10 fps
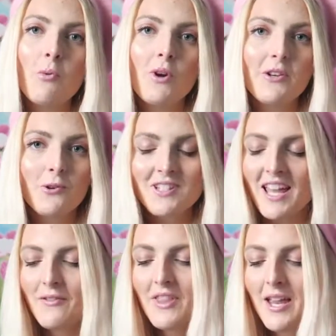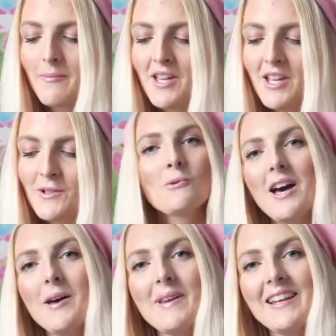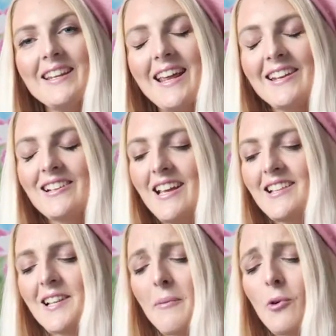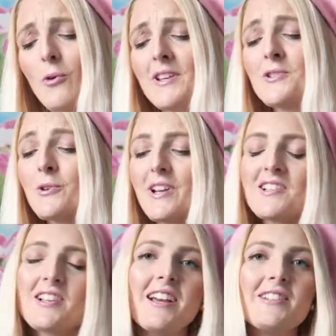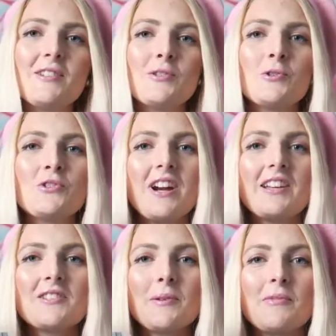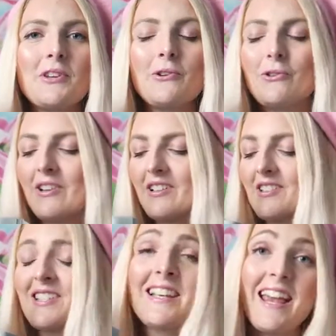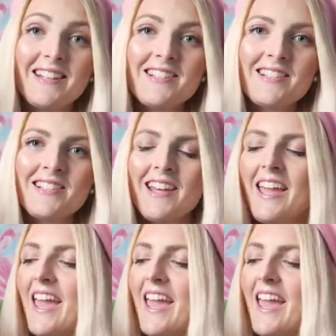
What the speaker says: we don't have them. So while I'm in the Netherlands I'm always so excited to try some new scents,